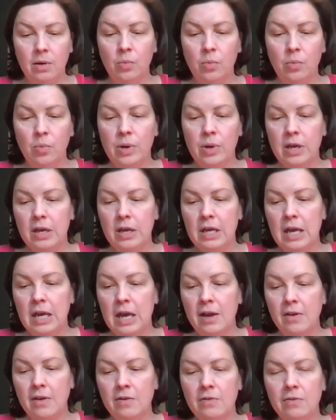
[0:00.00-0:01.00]
We
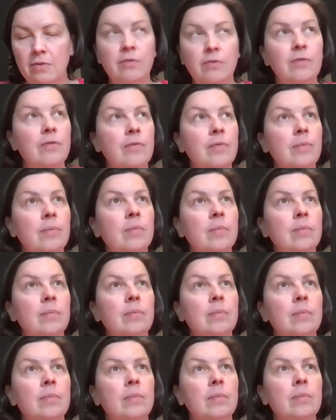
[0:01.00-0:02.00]
have
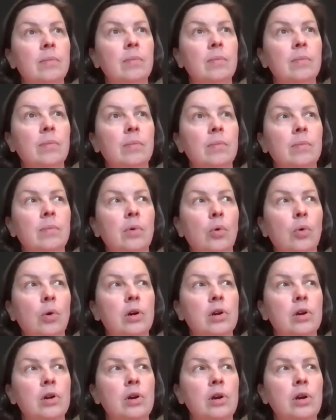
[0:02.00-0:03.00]

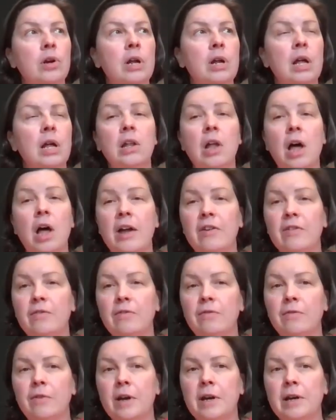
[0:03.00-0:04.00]
ordered a lot
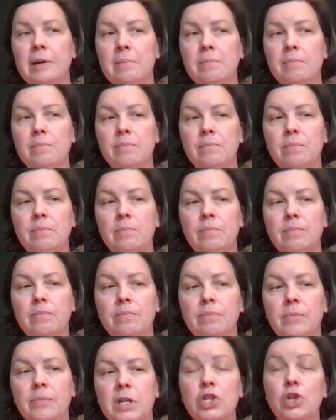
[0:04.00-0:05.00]
of
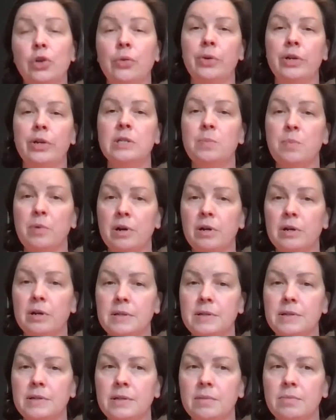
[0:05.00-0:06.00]
children's
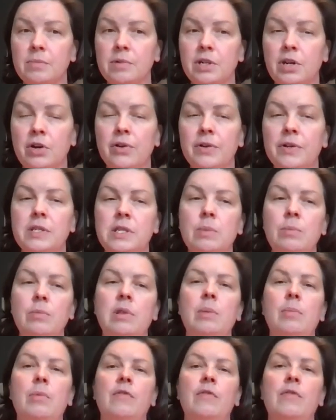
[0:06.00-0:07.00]
books, materials. Some of
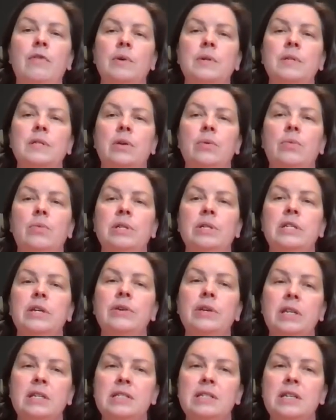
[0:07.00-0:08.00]
them are focused on
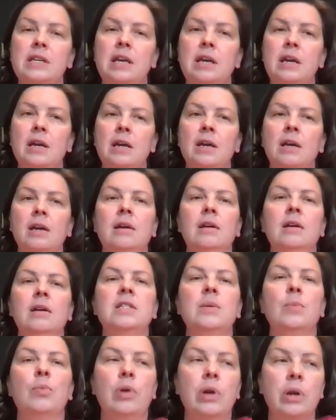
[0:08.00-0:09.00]
resiliency,
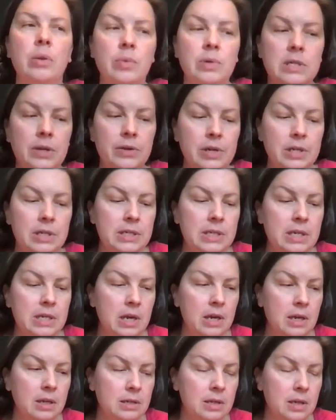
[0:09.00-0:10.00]
supporting
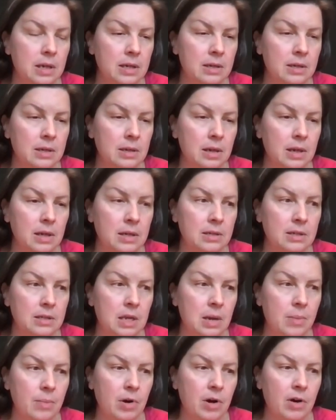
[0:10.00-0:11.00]
resiliency, and
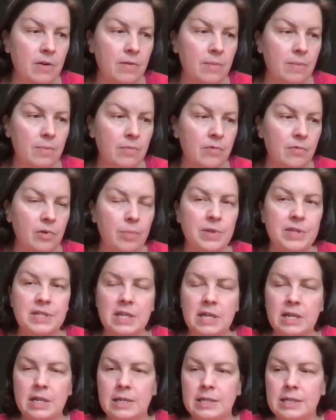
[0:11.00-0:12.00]
some are from the
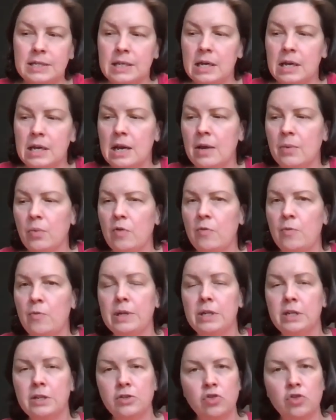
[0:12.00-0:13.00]
CDC, and we've
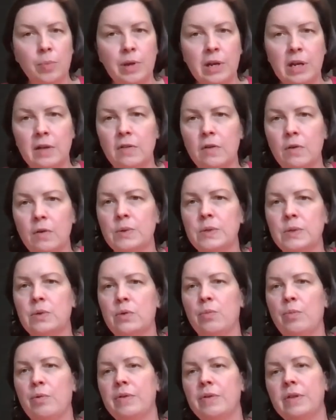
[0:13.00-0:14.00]
been distributing those
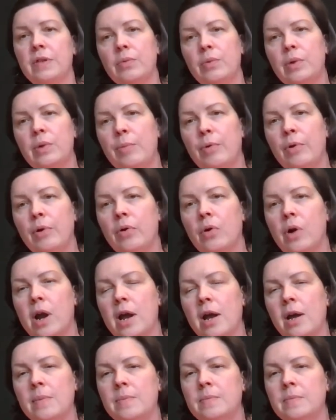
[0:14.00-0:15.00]
through Birth to Three
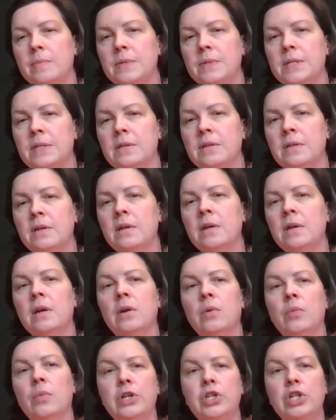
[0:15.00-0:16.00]
programs,
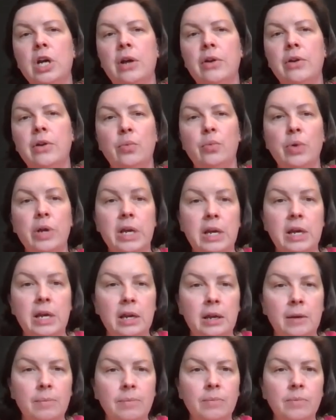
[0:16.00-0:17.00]
Reach Out and
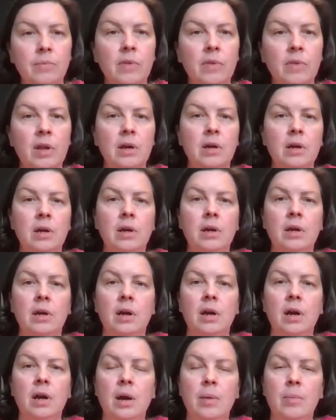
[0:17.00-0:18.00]
Read
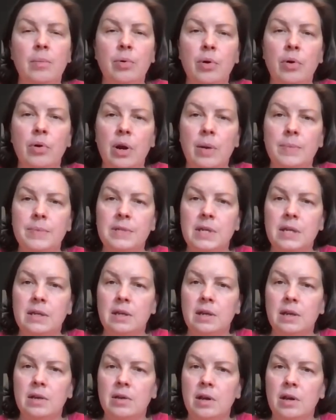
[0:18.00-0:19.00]
programs
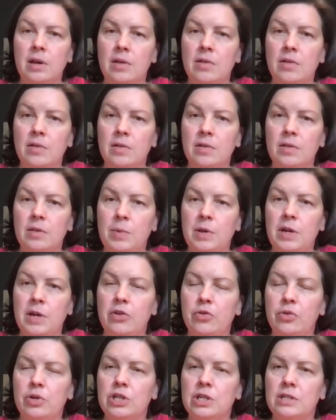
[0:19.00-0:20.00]
at the
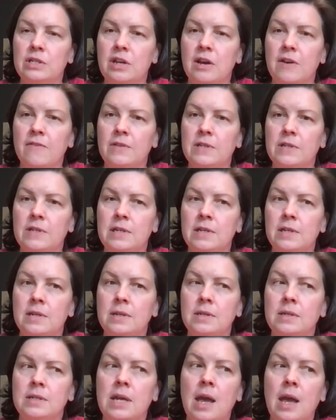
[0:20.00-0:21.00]
pediatricians'
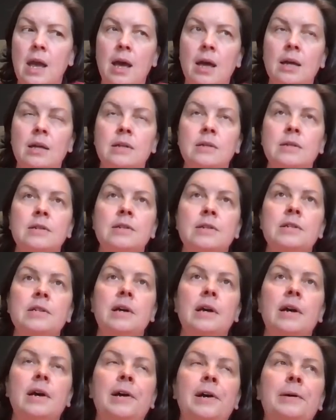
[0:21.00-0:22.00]
offices, and
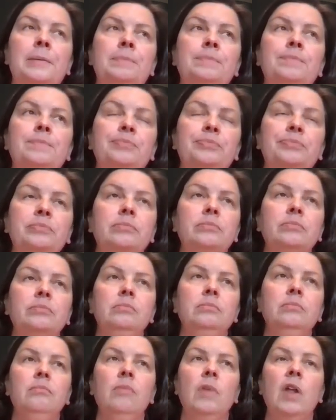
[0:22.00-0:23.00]

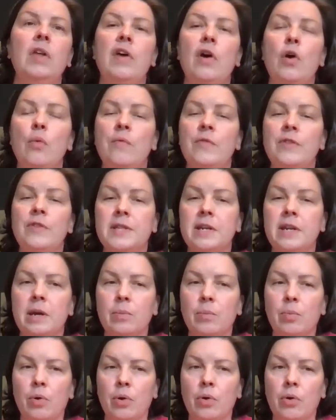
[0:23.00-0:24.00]
the home
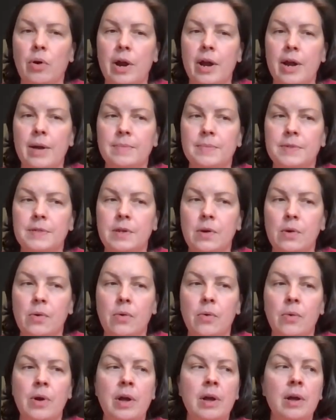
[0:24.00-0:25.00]
visiting program.
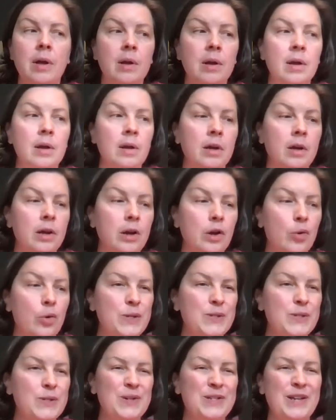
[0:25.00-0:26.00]
So
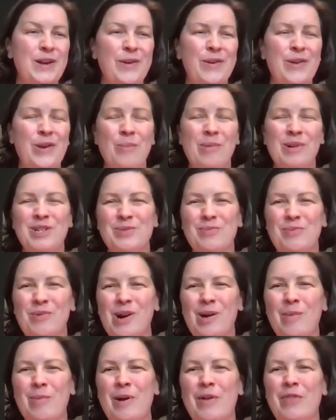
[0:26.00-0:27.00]
Chris could tell you much
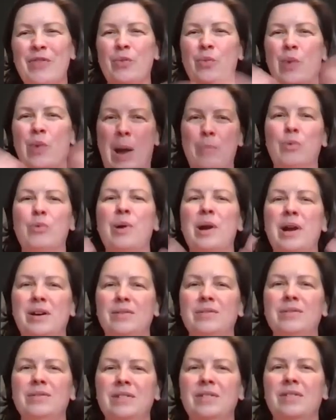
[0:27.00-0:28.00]
more about the
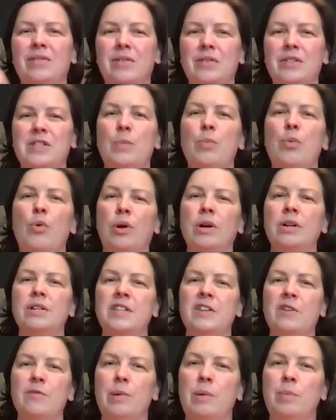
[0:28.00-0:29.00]
wraparound or the
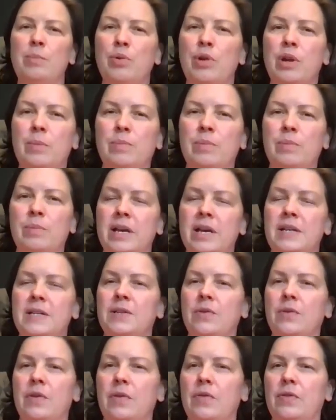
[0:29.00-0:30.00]
supports that have been put in
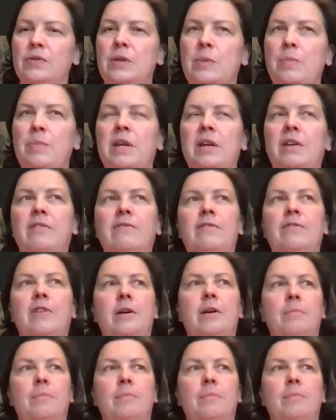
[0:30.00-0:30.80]
place so that there's a bit of